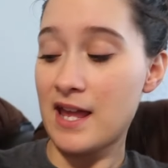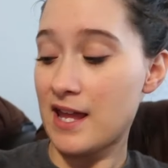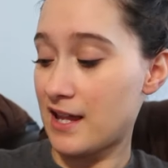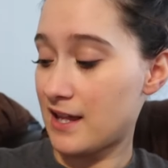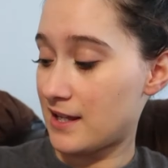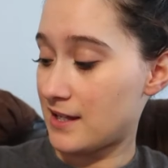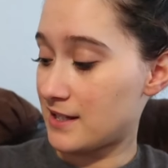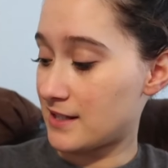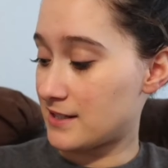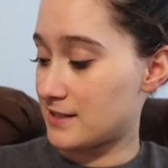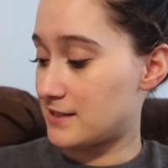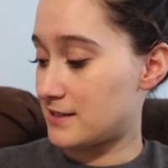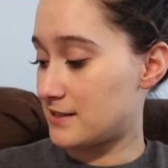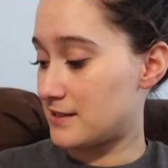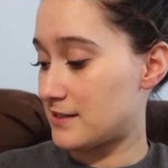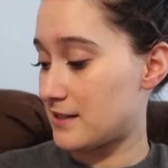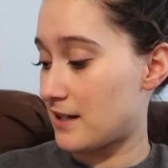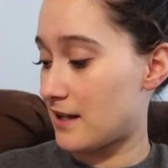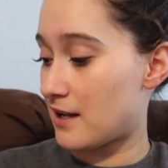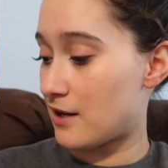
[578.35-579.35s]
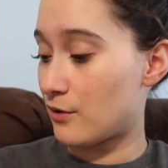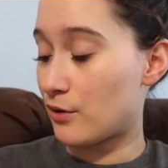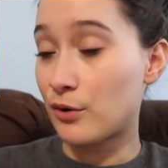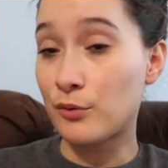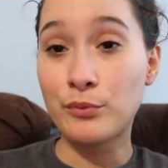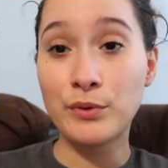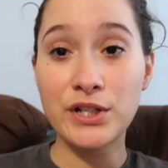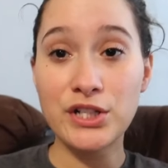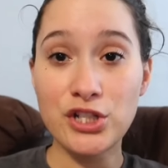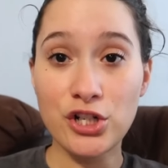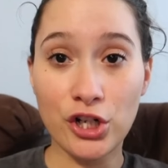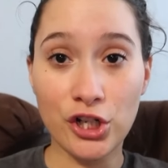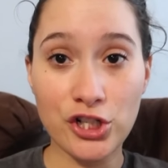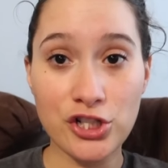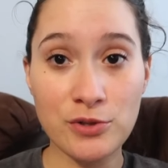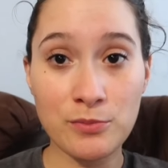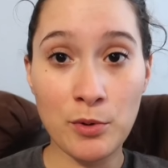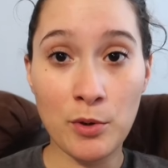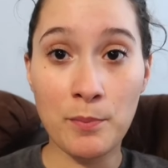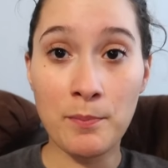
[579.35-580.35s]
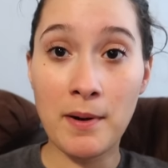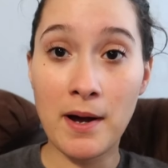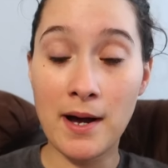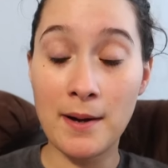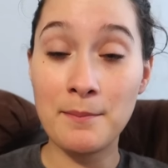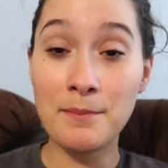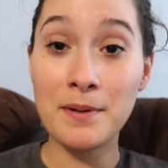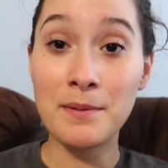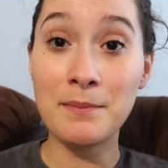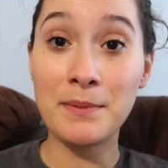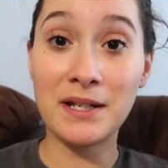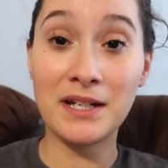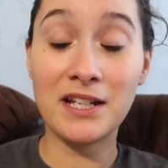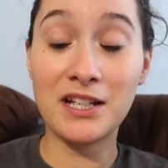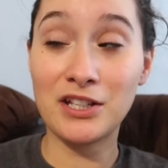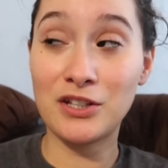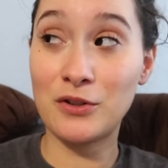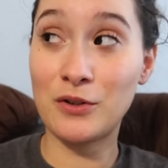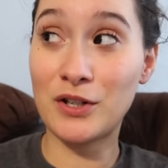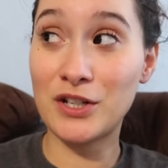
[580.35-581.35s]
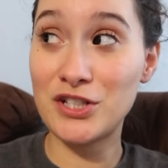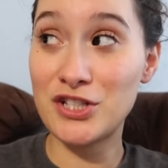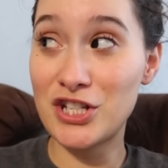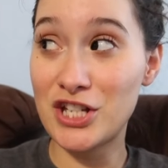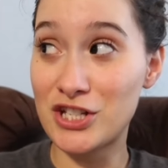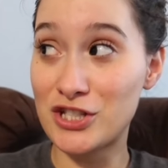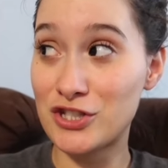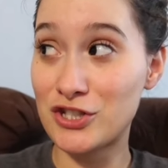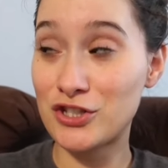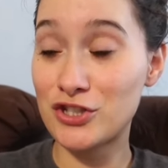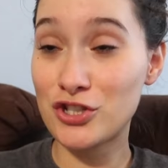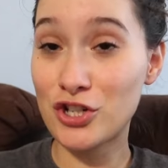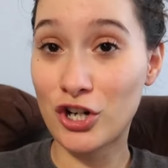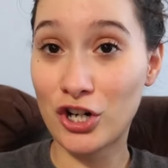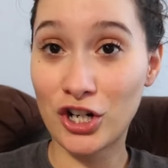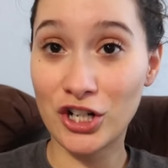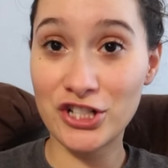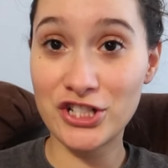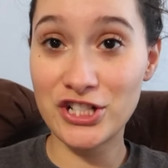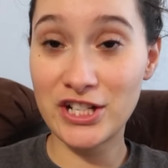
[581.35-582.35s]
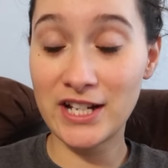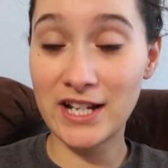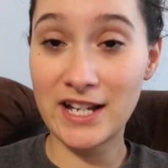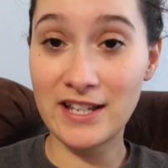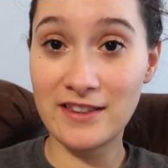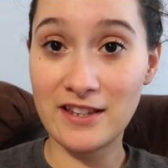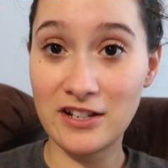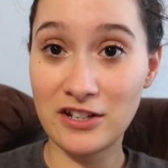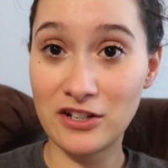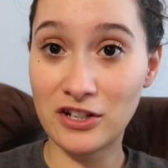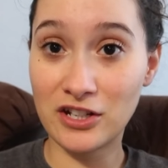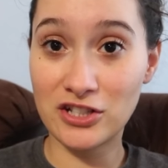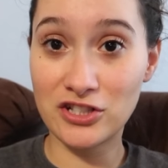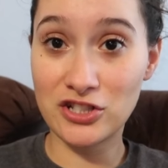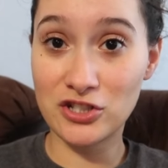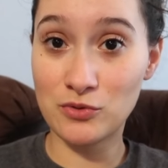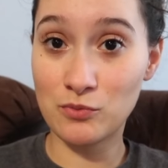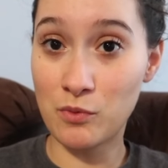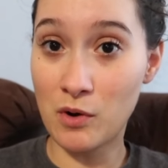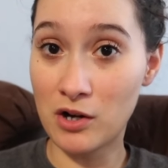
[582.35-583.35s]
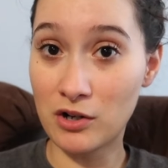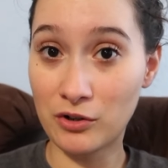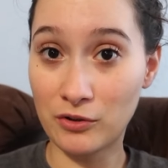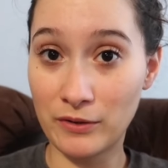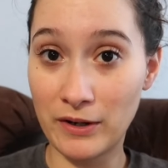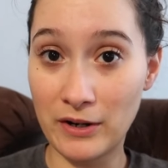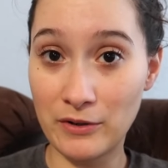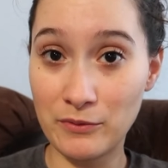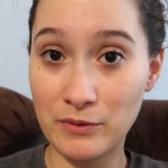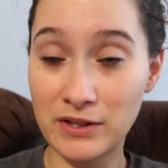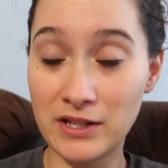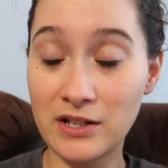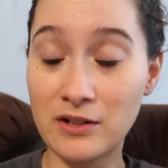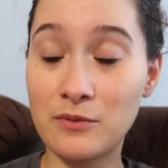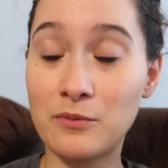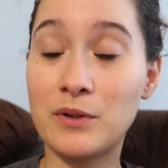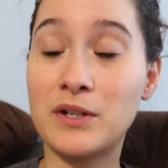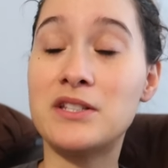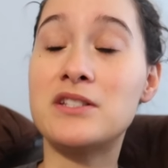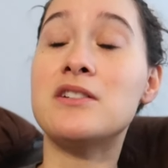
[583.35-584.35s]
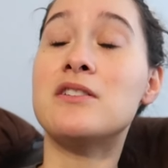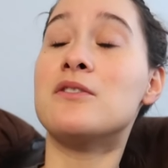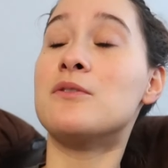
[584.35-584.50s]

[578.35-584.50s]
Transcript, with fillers: is a rechargeable pump, meaning you can just charge it and then you can just walk around with it, which,